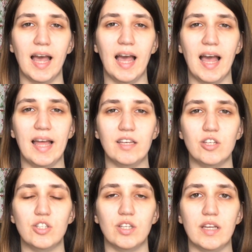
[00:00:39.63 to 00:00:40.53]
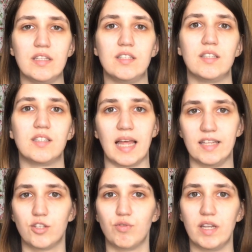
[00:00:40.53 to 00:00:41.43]
and its
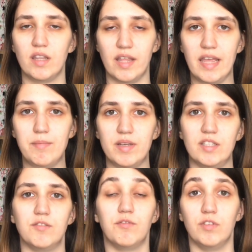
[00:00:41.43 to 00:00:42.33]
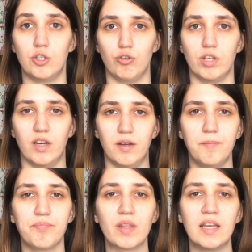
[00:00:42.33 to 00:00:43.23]
Sanskrit name is Vishuddha.